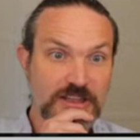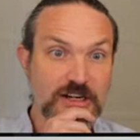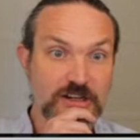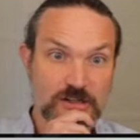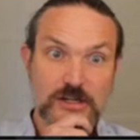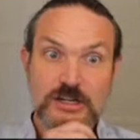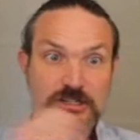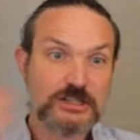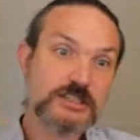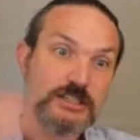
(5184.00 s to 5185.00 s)
on there
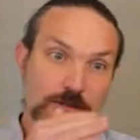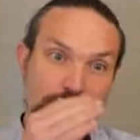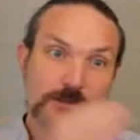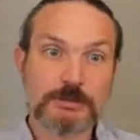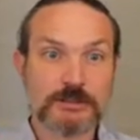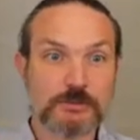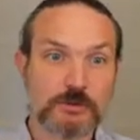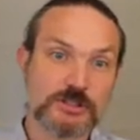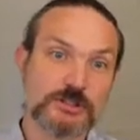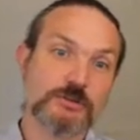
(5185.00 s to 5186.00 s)
to steer right. people
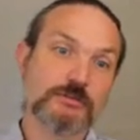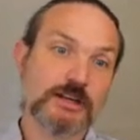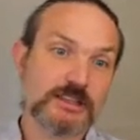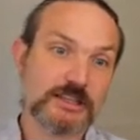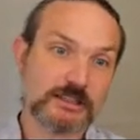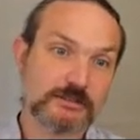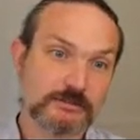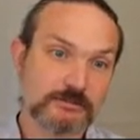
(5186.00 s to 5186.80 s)
towards doing the right thing